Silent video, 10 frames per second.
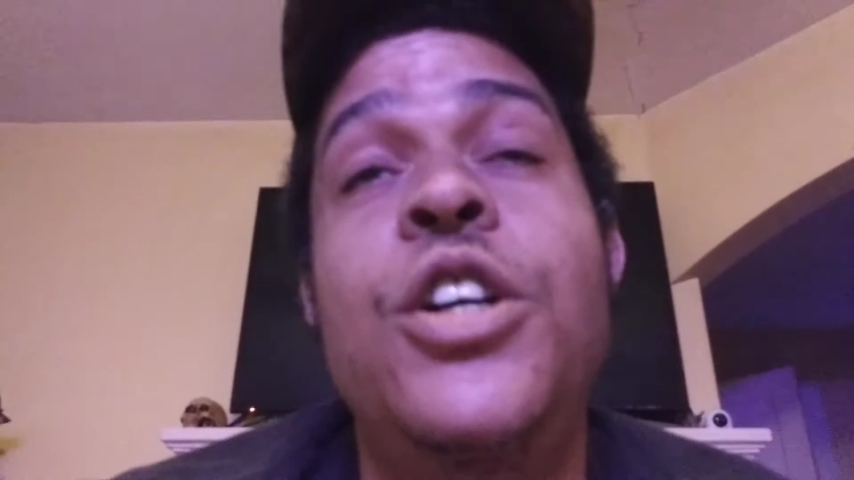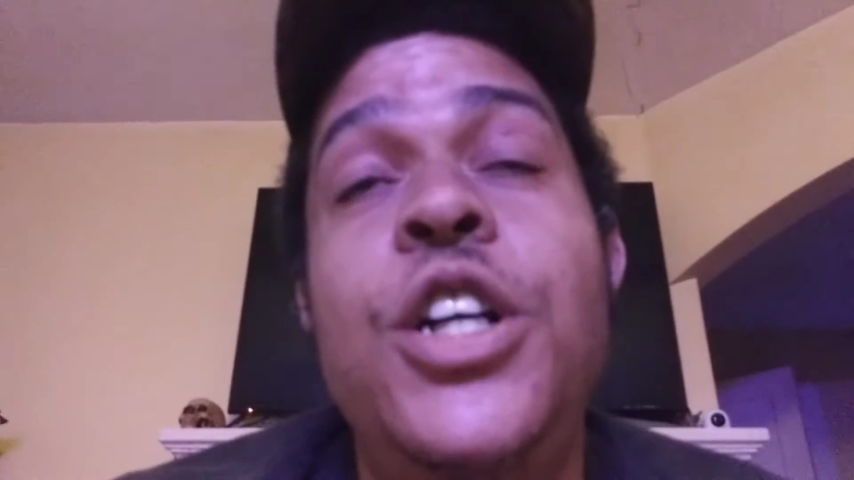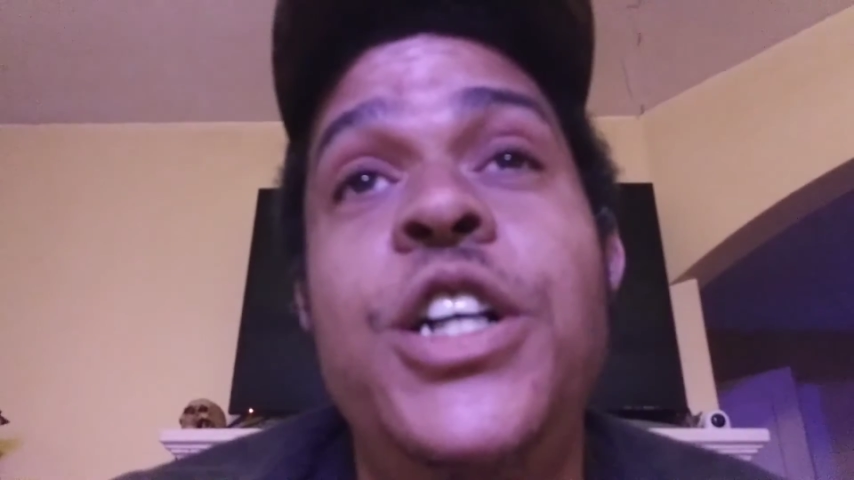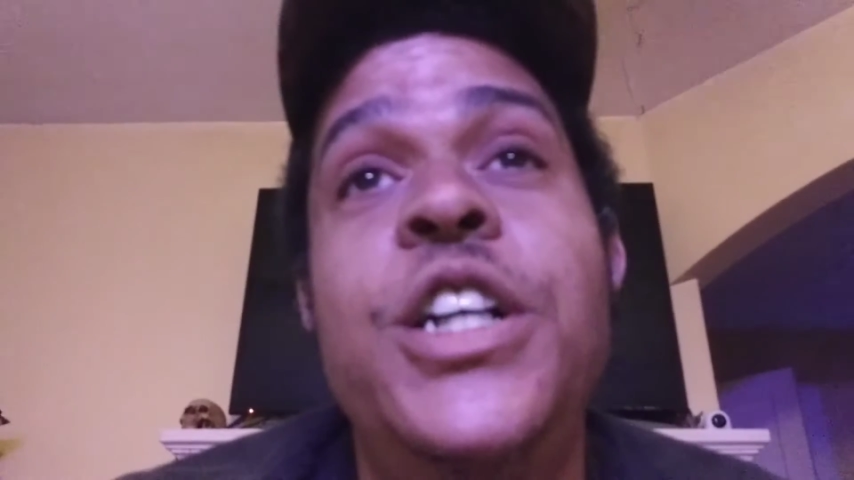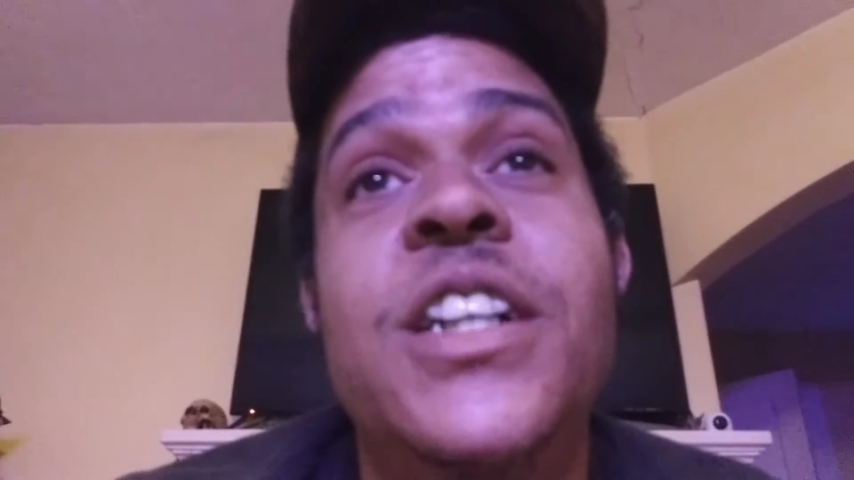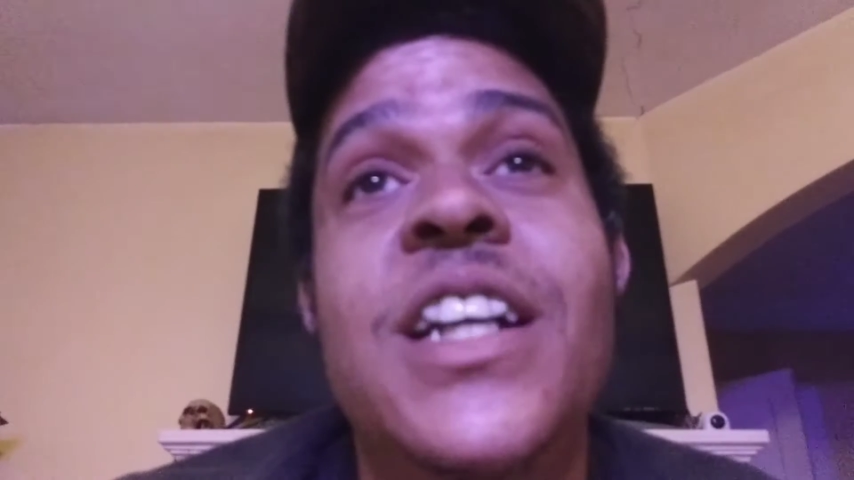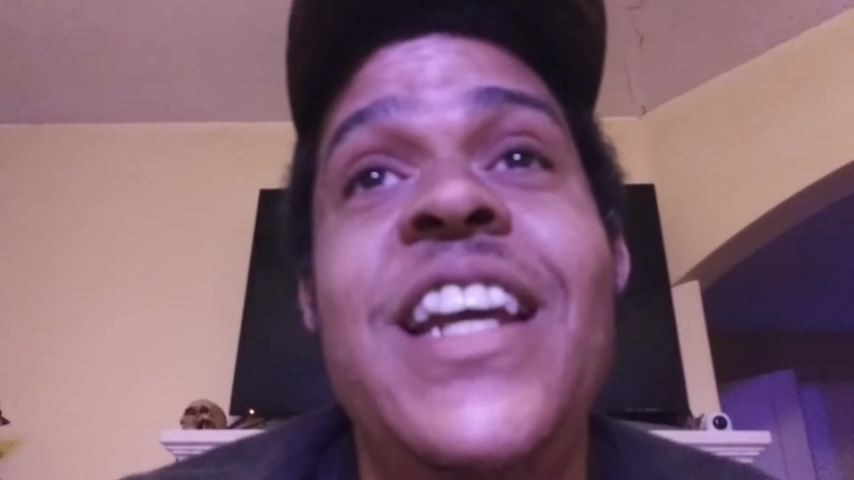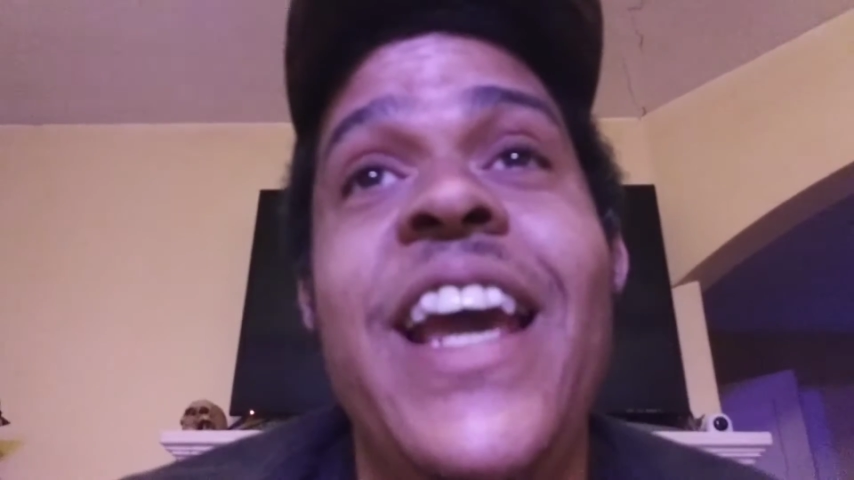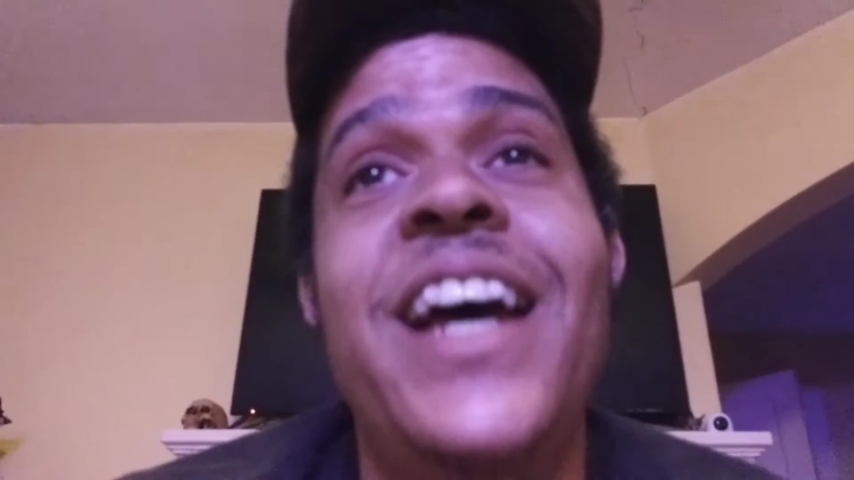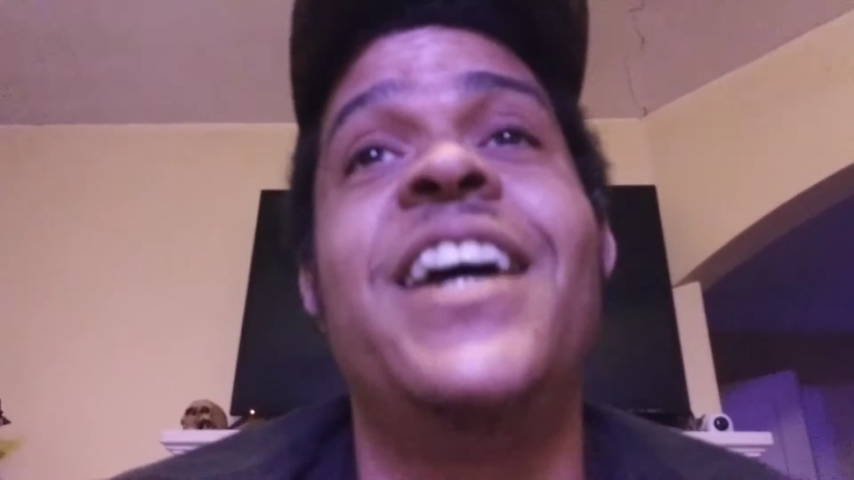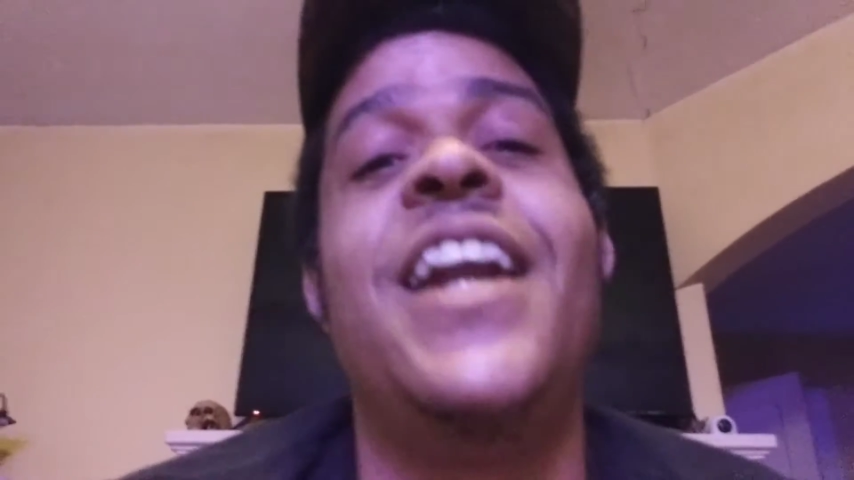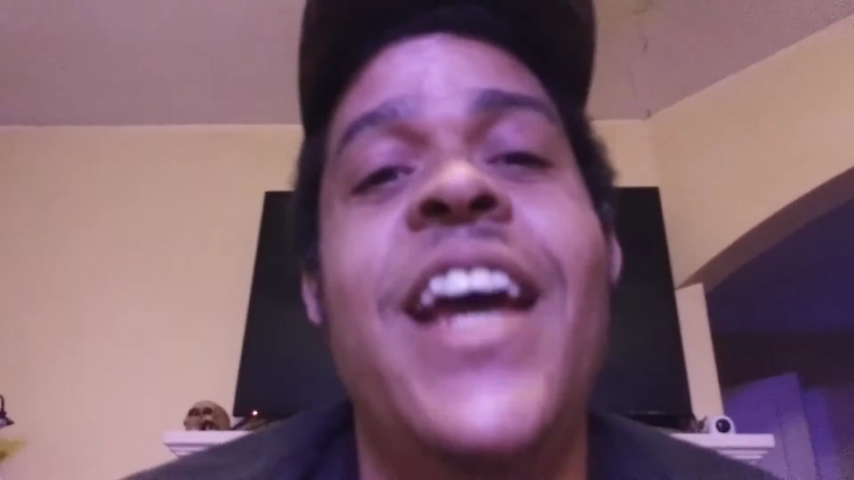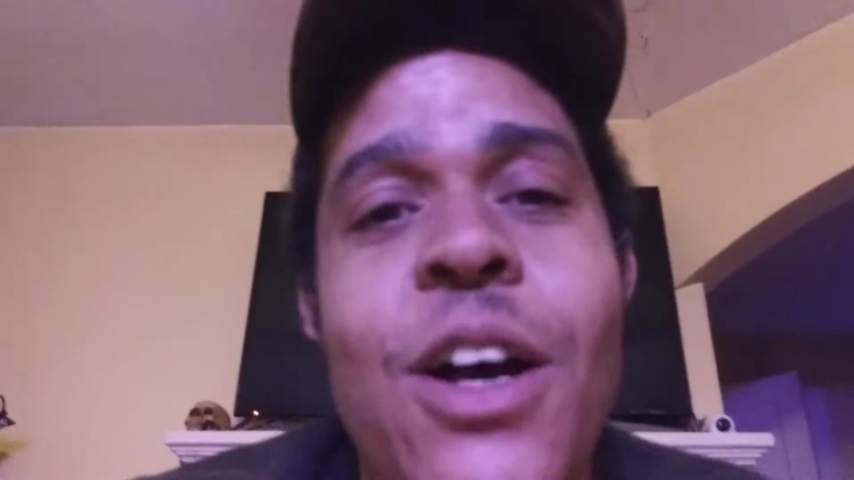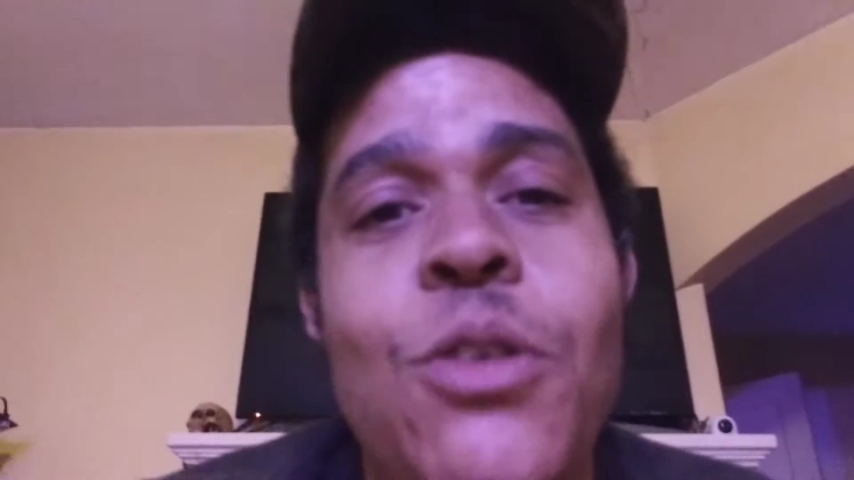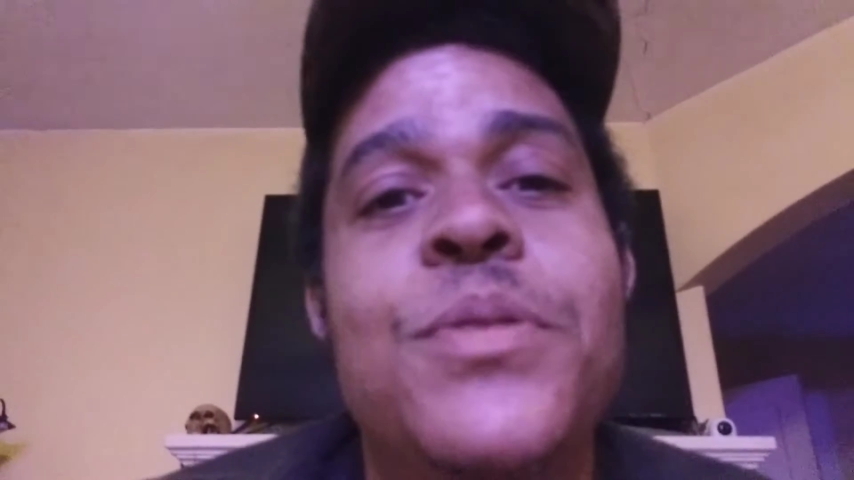hood, yeah, it
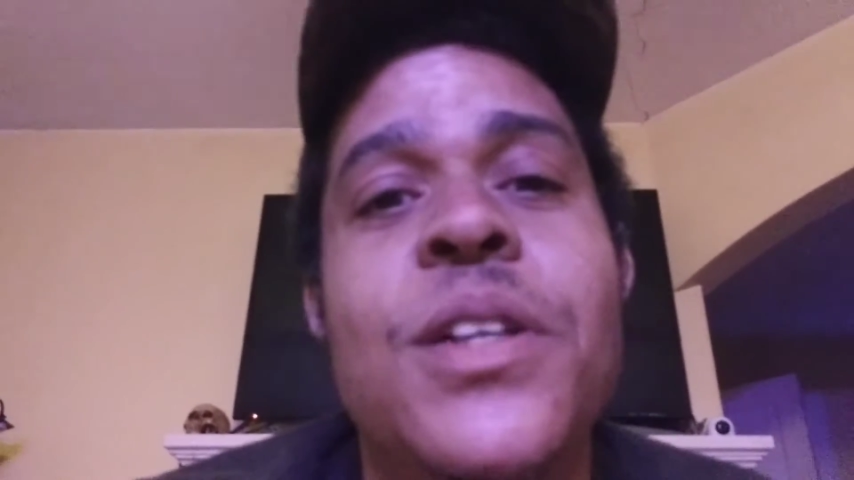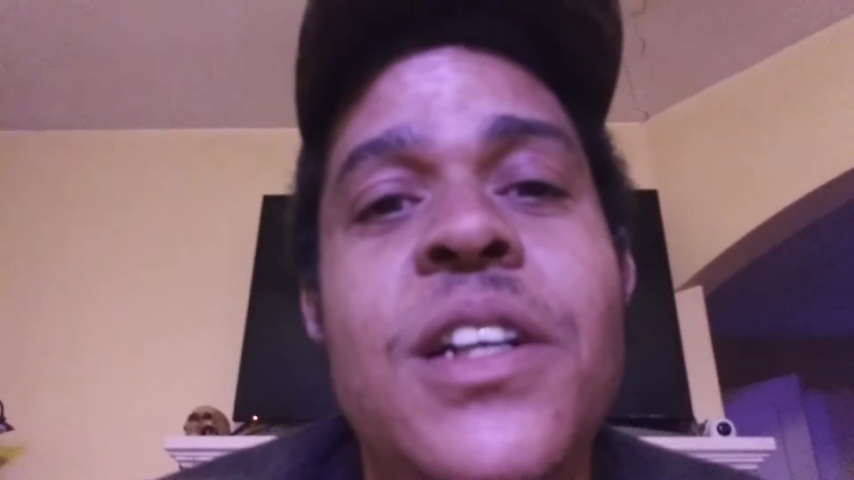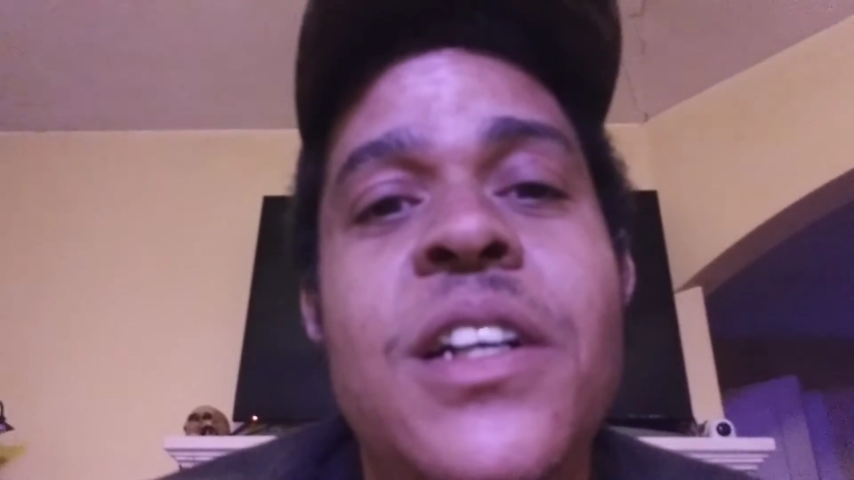helps